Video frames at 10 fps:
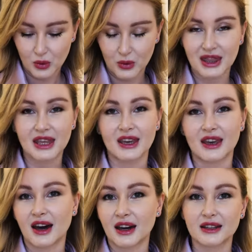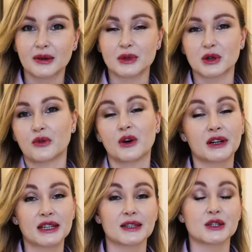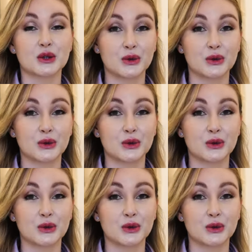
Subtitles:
with the items of Horizon